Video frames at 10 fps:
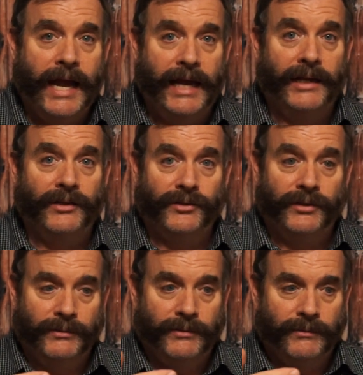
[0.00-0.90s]

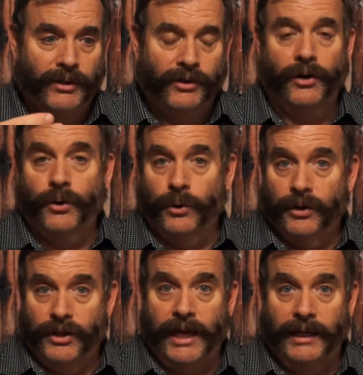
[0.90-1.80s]
as the
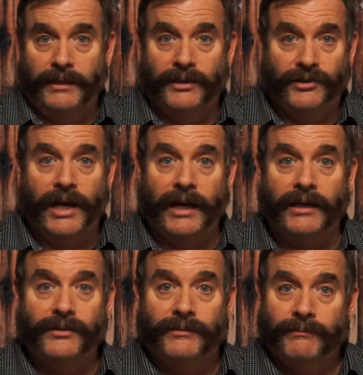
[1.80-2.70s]
grower that
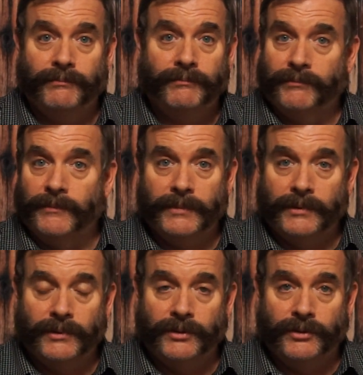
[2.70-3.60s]
decided
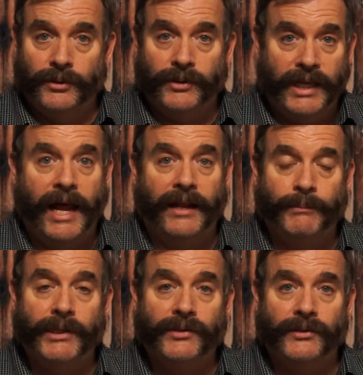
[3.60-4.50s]
to get out of the
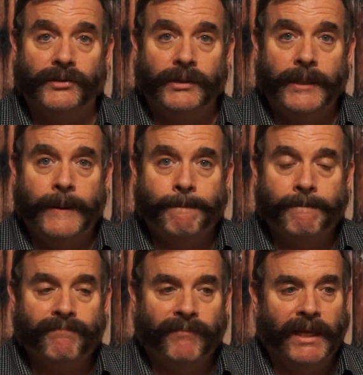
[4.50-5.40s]
business.
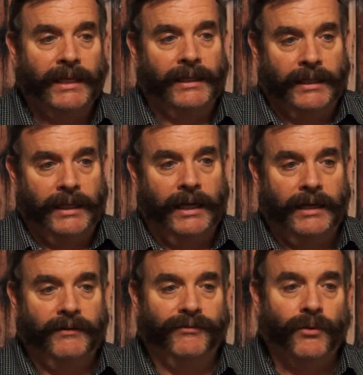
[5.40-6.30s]

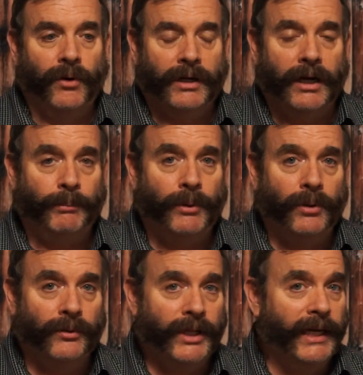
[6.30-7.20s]
And for a
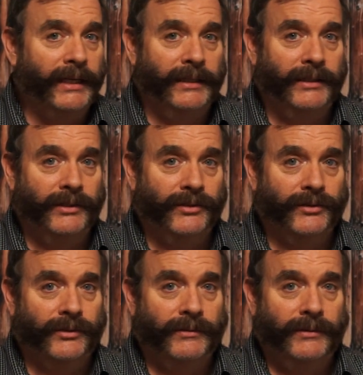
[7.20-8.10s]
couple that
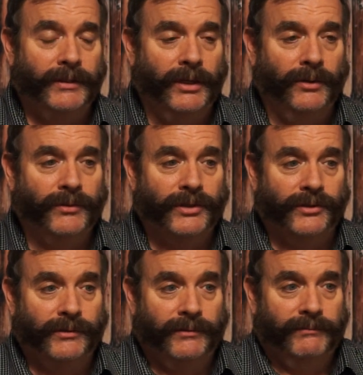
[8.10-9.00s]
is,
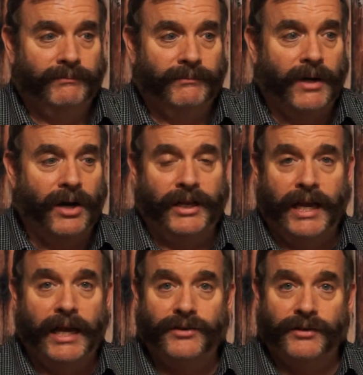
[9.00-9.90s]
just on the
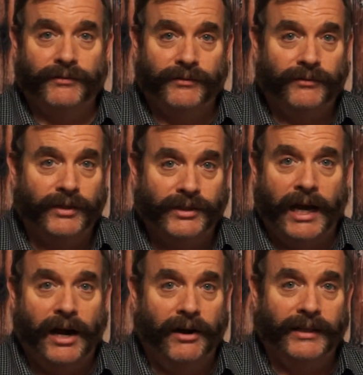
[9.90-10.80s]
edge of
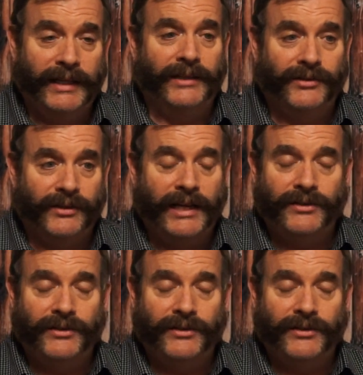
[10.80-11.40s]
retiring, that's